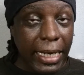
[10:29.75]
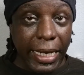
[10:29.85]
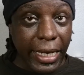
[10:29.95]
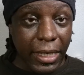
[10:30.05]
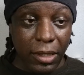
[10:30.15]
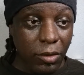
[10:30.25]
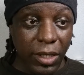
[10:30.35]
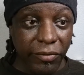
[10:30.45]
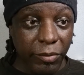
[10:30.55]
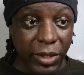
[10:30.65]
and you
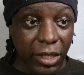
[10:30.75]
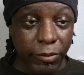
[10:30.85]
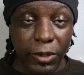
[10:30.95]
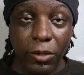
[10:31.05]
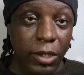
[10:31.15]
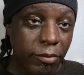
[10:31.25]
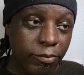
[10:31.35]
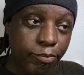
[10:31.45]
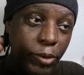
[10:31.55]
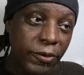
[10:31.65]
give them a chemical
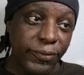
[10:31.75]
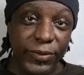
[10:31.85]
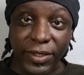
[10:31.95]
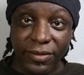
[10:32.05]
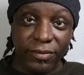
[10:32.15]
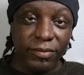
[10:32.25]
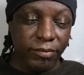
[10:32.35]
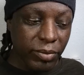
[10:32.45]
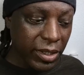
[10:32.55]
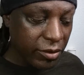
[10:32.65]
and poof, it's a
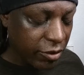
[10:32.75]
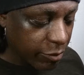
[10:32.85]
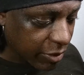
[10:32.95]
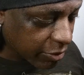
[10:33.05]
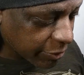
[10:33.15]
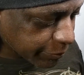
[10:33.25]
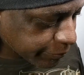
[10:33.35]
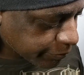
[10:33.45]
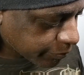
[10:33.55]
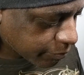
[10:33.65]
brand new human, right?
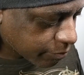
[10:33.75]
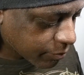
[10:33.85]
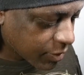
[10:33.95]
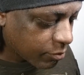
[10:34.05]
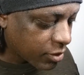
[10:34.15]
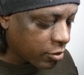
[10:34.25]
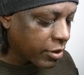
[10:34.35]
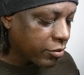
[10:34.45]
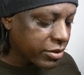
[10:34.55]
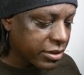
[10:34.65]
But
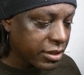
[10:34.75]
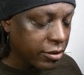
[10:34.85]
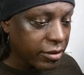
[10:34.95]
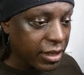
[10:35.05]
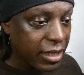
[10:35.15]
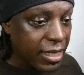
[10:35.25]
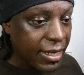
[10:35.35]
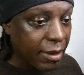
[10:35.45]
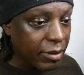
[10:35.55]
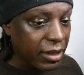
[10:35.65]
nobody wants to tell you that.
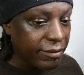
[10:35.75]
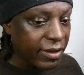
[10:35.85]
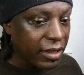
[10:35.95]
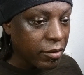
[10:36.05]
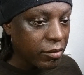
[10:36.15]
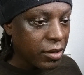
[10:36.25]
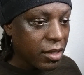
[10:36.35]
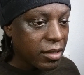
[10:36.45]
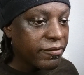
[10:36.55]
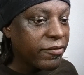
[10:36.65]
And I believe they don't.
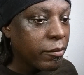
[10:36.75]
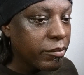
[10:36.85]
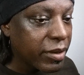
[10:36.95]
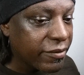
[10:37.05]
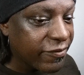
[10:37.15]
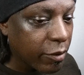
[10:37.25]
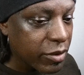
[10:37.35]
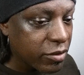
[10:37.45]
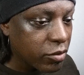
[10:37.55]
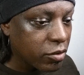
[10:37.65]
The big
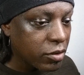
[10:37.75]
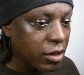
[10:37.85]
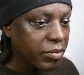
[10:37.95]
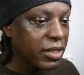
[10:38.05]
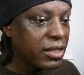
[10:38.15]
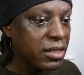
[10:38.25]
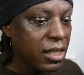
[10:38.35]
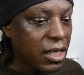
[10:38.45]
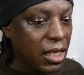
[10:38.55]
pharmaceutical companies